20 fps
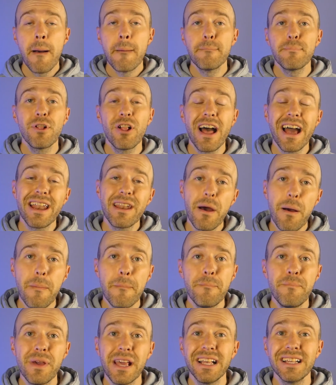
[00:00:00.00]
Plan a
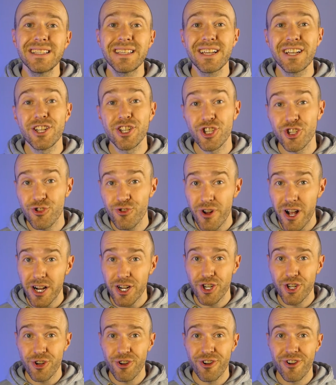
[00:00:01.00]
basic
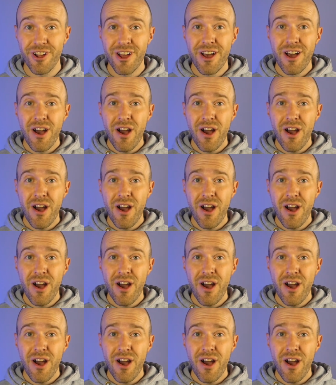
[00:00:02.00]
structure